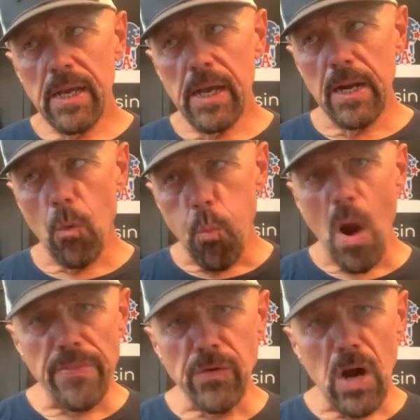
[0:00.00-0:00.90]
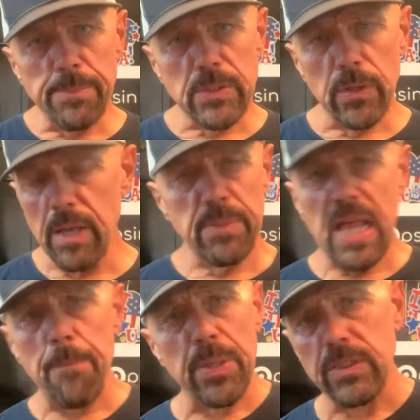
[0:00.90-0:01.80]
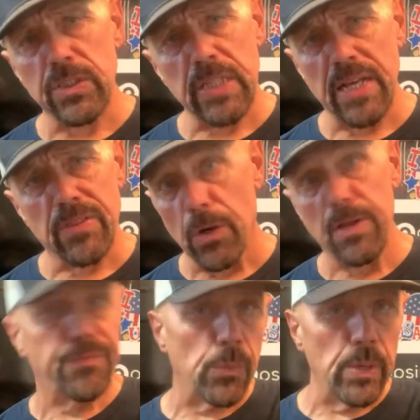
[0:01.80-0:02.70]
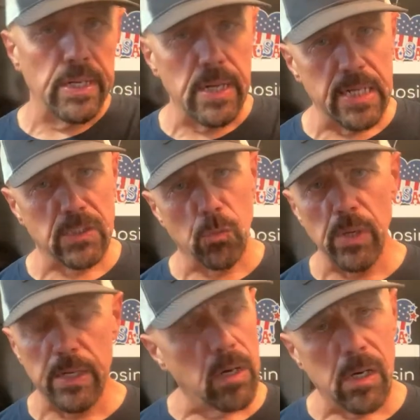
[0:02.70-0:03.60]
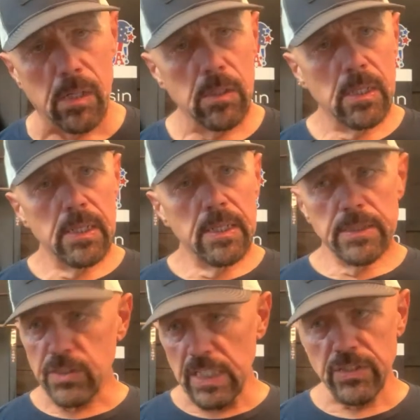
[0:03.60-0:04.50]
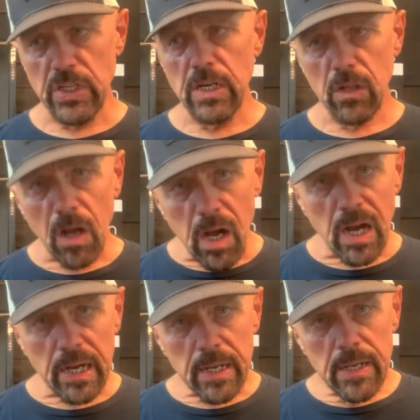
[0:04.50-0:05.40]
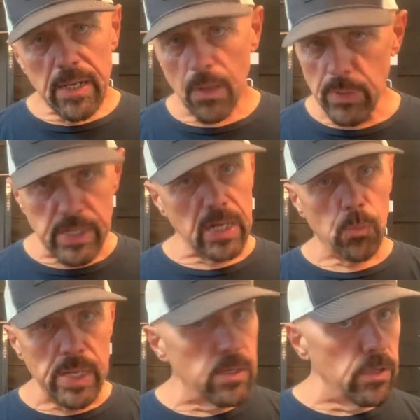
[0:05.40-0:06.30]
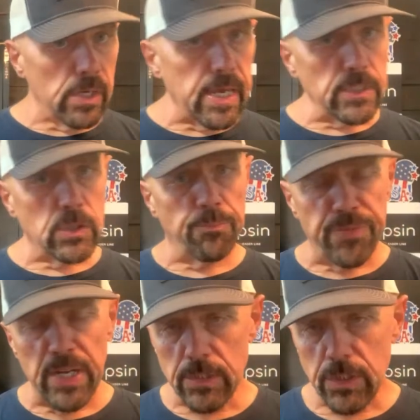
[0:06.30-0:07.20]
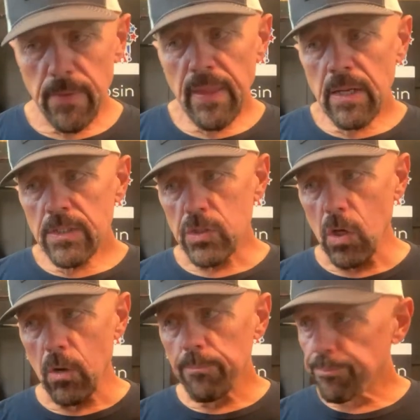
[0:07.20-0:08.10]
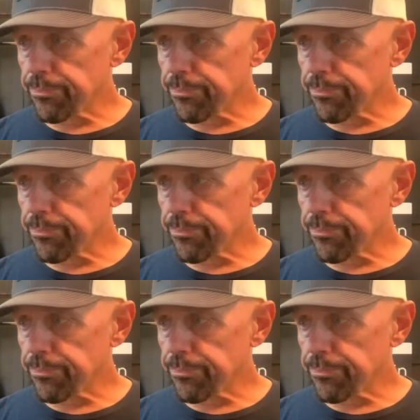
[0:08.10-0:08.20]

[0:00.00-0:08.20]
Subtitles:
a weather opportunity? I mean, that place has had 30, 40 knots of wind all season long. And when you get a window, you catch some fish. So